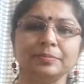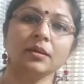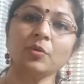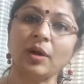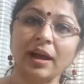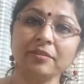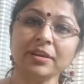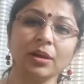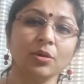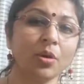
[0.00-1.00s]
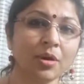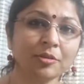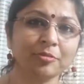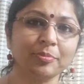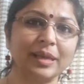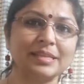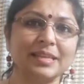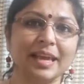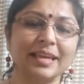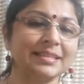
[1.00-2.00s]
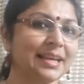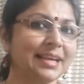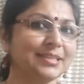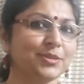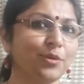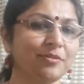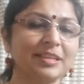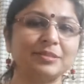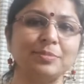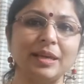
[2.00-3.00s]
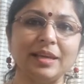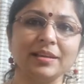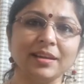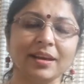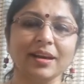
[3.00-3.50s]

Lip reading: Now, having a lot of page likes has always been